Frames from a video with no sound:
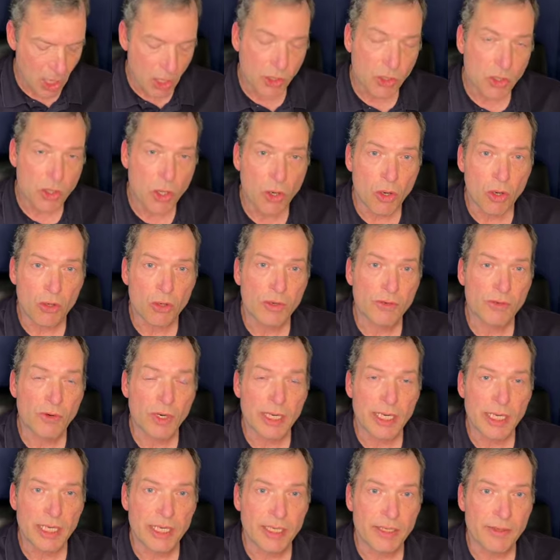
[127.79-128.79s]
Call or
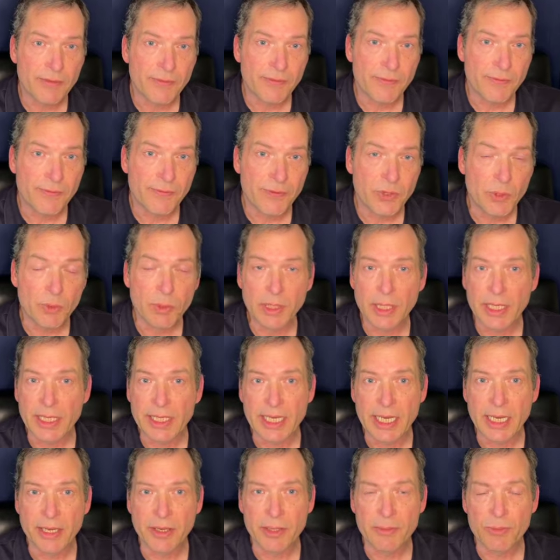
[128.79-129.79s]
write if you would
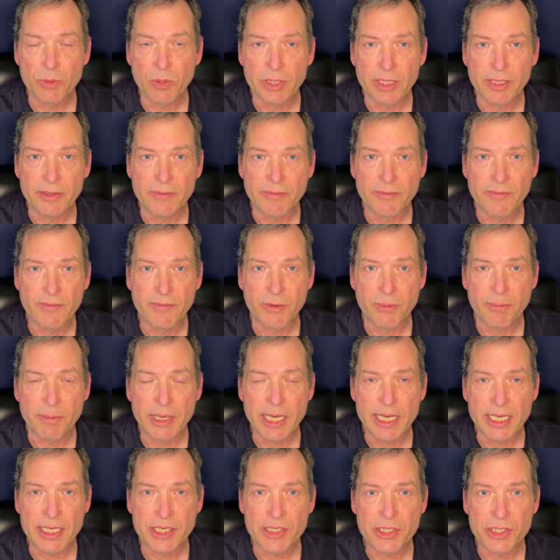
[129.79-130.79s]
like any more
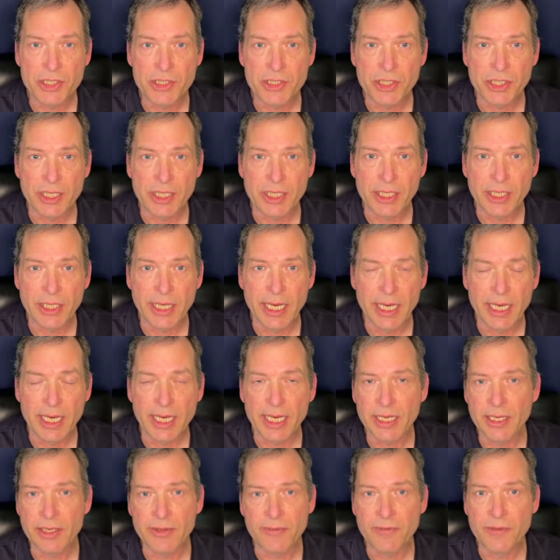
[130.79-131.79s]
information.
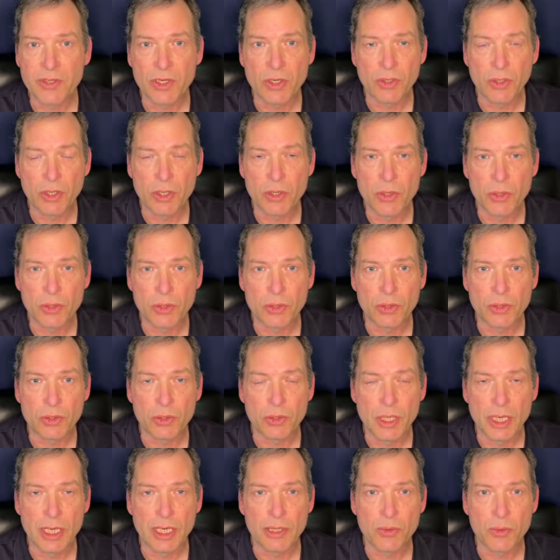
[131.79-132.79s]
And if you're
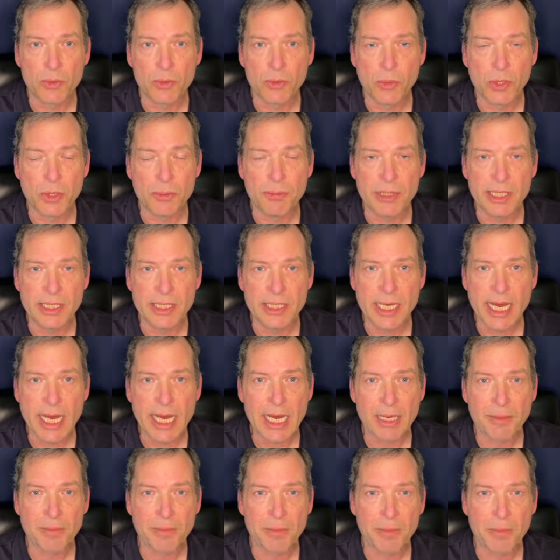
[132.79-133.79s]
local, I would be
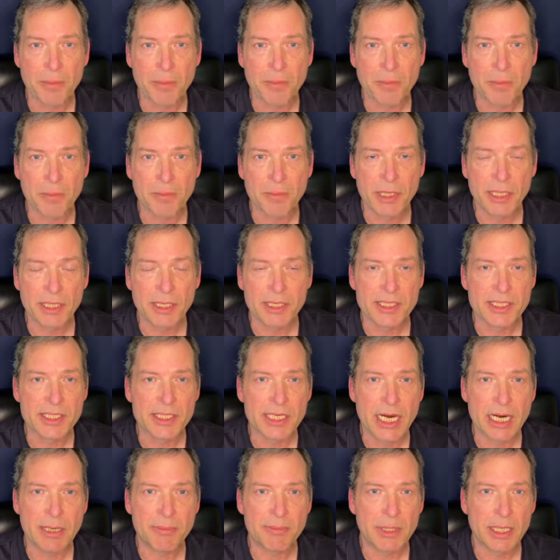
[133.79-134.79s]
happy to
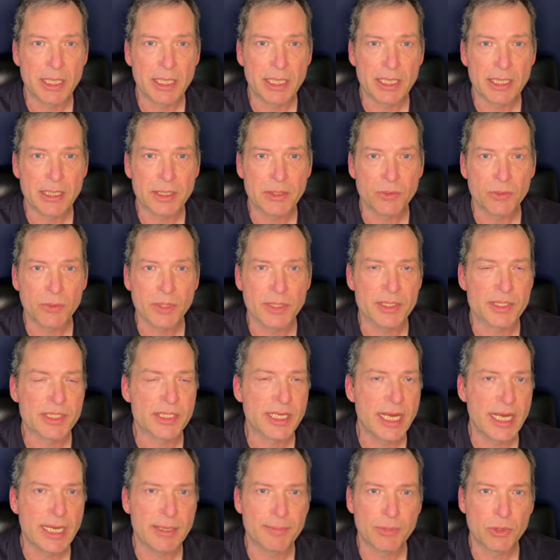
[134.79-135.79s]
stop by with
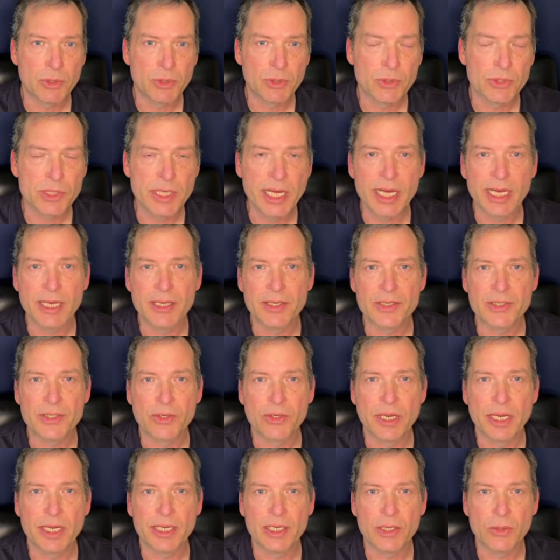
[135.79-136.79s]
samples,
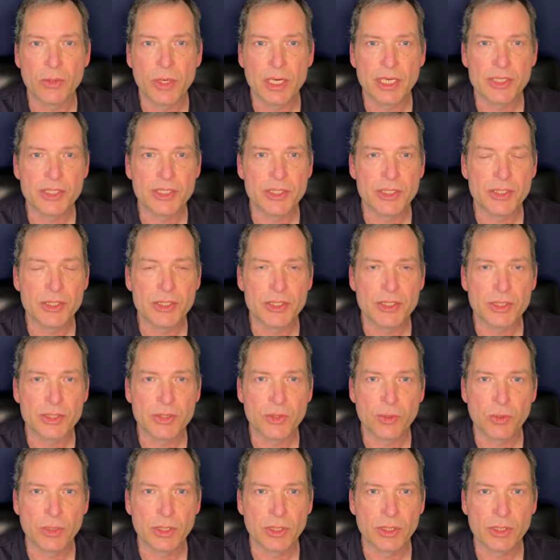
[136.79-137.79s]
answer any
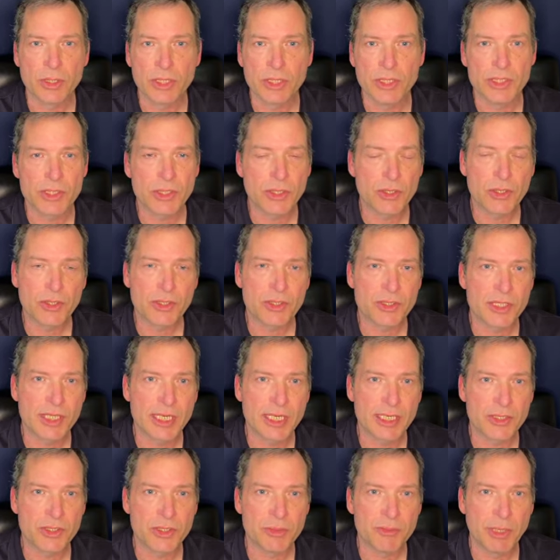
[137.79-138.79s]
questions or concerns
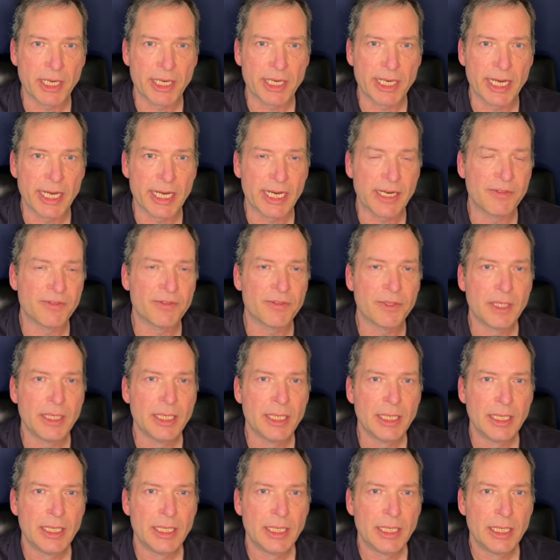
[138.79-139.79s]
that you might have.
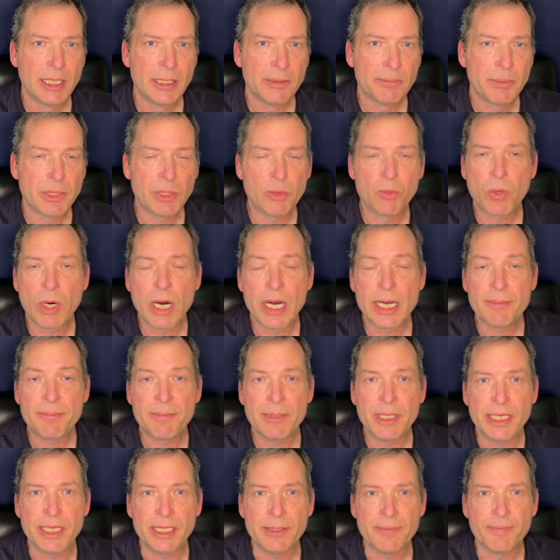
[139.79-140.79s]
But why
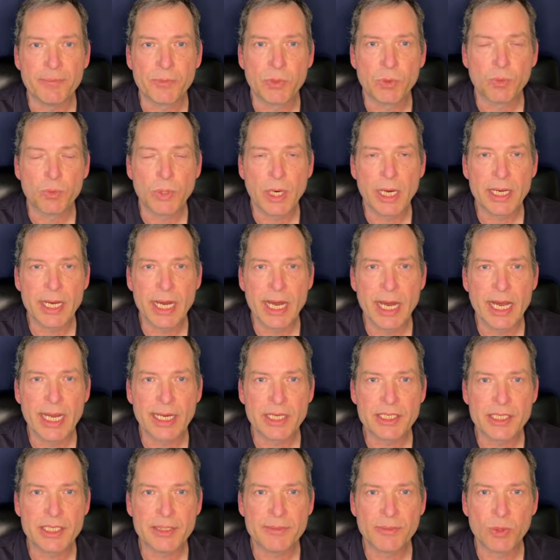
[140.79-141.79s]
me? Why
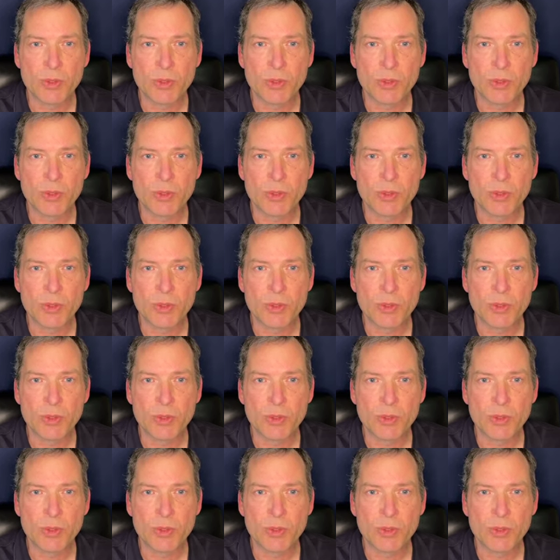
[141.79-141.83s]
Axiom